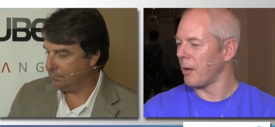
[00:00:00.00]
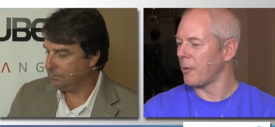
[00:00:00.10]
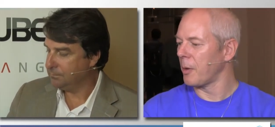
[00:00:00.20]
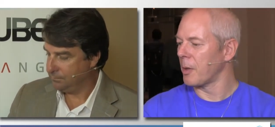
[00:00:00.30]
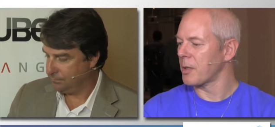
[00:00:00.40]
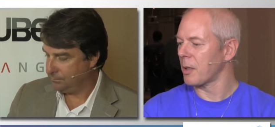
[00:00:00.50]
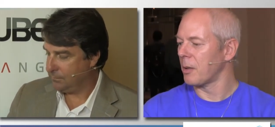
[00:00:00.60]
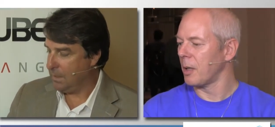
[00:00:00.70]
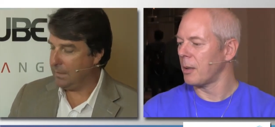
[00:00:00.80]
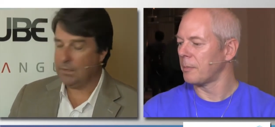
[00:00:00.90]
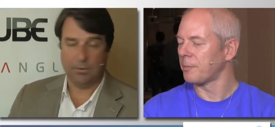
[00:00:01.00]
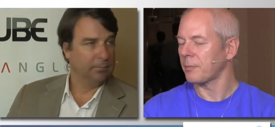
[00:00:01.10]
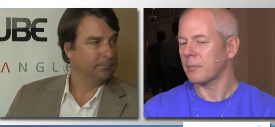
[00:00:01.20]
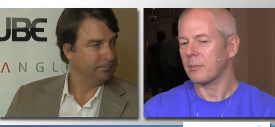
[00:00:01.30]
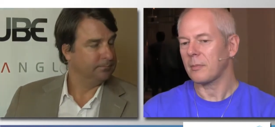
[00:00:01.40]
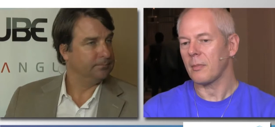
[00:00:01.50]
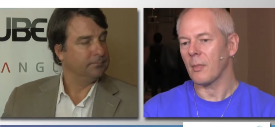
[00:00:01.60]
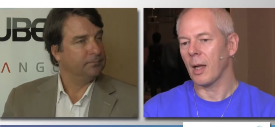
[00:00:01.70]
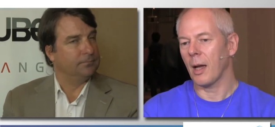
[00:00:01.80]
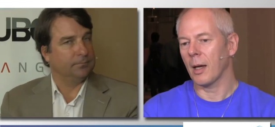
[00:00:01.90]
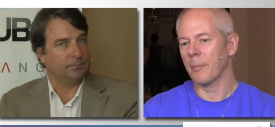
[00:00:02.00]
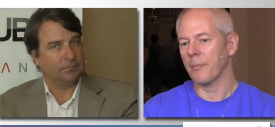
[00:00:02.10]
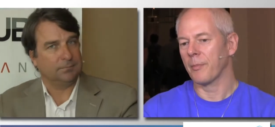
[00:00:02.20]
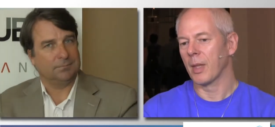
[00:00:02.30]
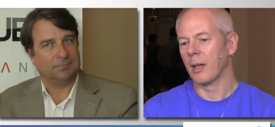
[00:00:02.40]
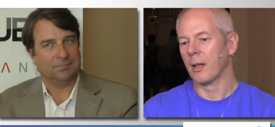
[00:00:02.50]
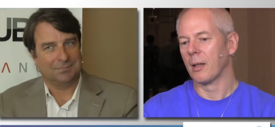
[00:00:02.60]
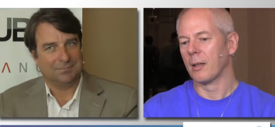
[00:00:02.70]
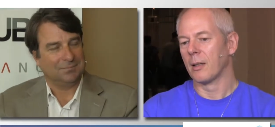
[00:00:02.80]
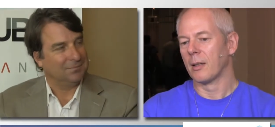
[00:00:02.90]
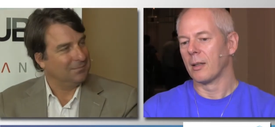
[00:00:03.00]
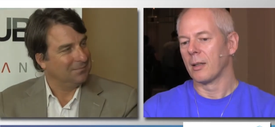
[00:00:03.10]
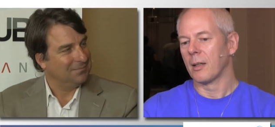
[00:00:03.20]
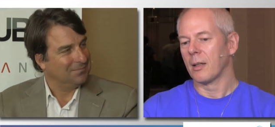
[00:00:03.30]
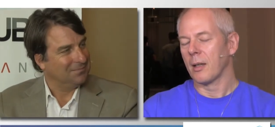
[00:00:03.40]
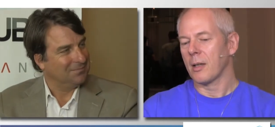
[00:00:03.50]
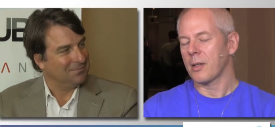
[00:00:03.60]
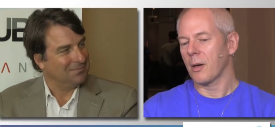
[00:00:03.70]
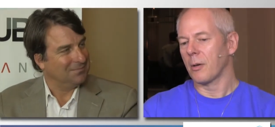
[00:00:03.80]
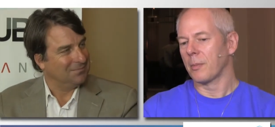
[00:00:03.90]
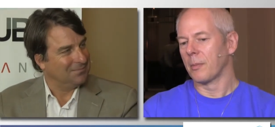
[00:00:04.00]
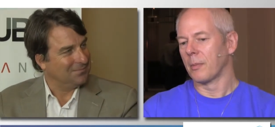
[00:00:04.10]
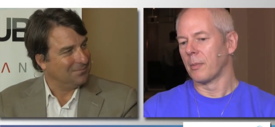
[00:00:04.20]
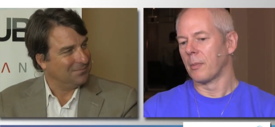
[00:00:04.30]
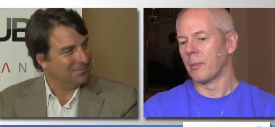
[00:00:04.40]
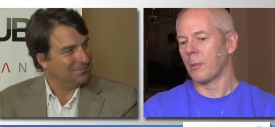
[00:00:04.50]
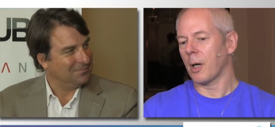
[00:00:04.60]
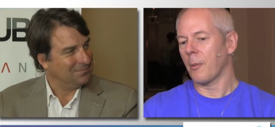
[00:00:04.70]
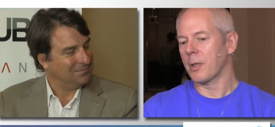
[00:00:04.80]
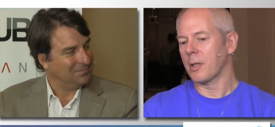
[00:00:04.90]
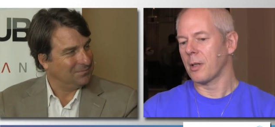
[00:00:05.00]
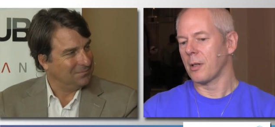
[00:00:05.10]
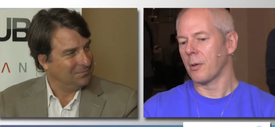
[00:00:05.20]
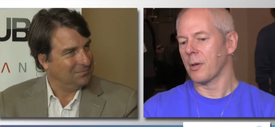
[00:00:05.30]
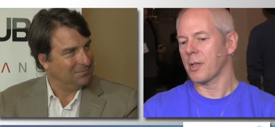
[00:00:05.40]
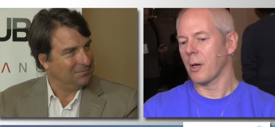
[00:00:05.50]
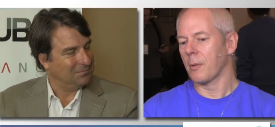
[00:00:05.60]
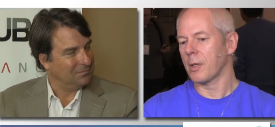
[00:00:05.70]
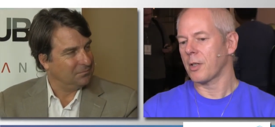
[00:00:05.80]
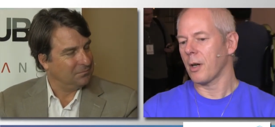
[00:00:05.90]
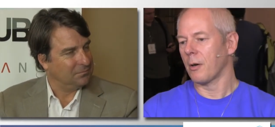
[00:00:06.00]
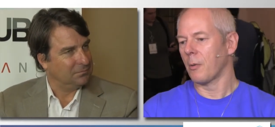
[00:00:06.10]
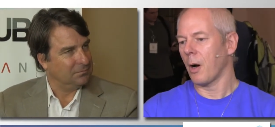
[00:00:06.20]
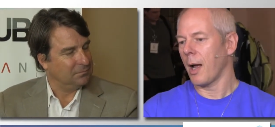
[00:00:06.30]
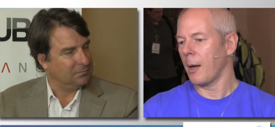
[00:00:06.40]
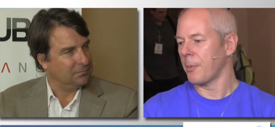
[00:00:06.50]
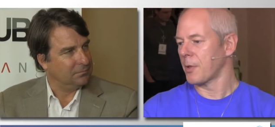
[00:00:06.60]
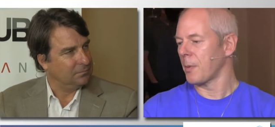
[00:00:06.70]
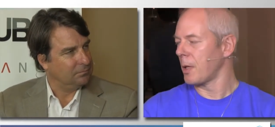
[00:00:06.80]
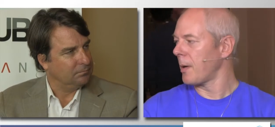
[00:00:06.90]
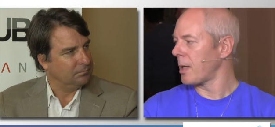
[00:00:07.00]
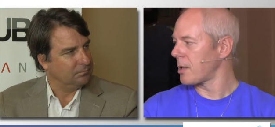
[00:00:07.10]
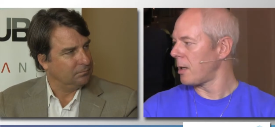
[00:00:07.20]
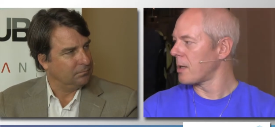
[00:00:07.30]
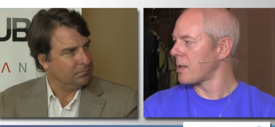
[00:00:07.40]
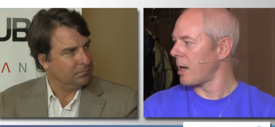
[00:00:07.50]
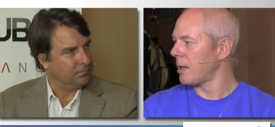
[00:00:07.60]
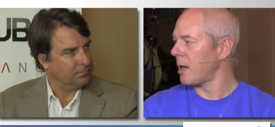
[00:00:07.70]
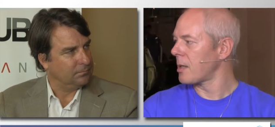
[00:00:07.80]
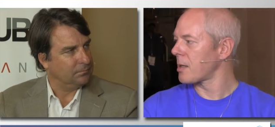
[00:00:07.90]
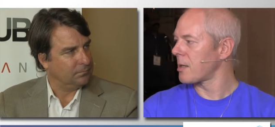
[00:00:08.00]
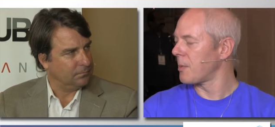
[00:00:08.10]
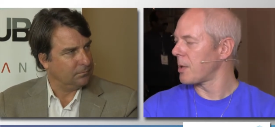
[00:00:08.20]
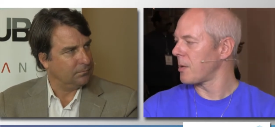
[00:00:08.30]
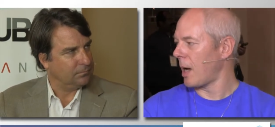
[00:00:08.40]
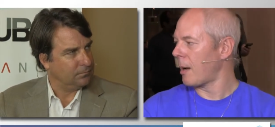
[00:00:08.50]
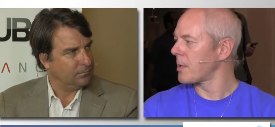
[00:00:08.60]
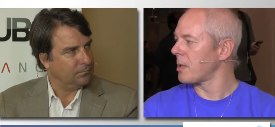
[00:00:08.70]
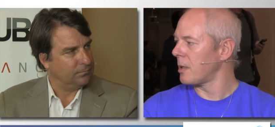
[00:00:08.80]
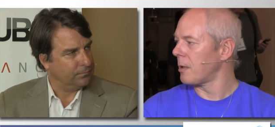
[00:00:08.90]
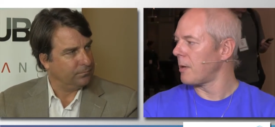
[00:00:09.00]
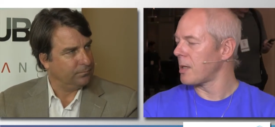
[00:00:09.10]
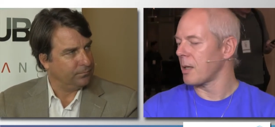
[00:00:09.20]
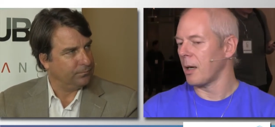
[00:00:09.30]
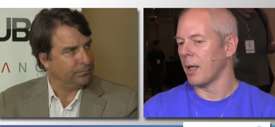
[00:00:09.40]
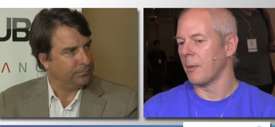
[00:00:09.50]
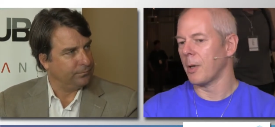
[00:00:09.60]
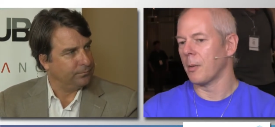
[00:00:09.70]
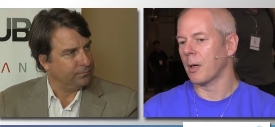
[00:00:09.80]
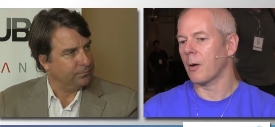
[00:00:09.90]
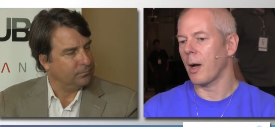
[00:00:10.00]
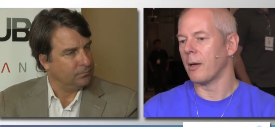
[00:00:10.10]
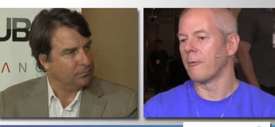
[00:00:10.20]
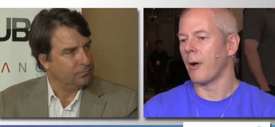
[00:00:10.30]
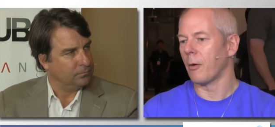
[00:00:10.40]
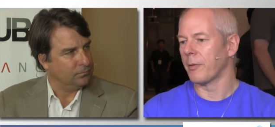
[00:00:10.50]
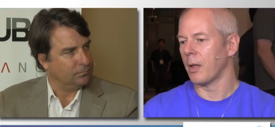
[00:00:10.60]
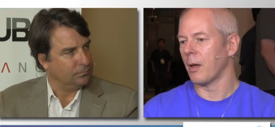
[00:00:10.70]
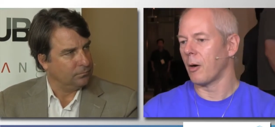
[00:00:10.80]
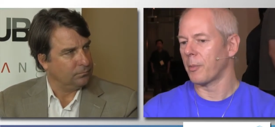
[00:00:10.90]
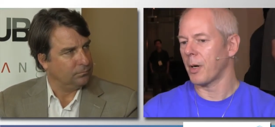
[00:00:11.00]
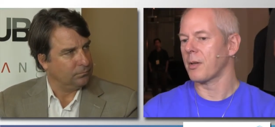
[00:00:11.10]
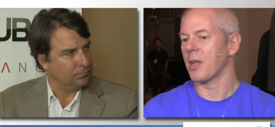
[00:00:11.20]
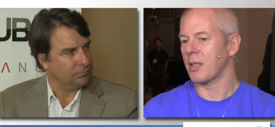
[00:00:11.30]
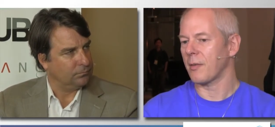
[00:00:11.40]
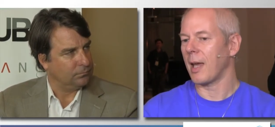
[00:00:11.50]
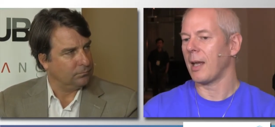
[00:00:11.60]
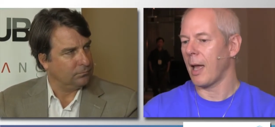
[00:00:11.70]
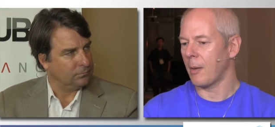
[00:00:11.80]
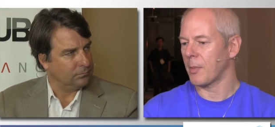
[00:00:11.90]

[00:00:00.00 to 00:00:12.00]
Speaker 1: however you want to call okay, it. Okay, cool. Um, so what I wanted to do also was show what happens when you add solid state disks, which Amazon did recently, and we were quite involved in the whole process of getting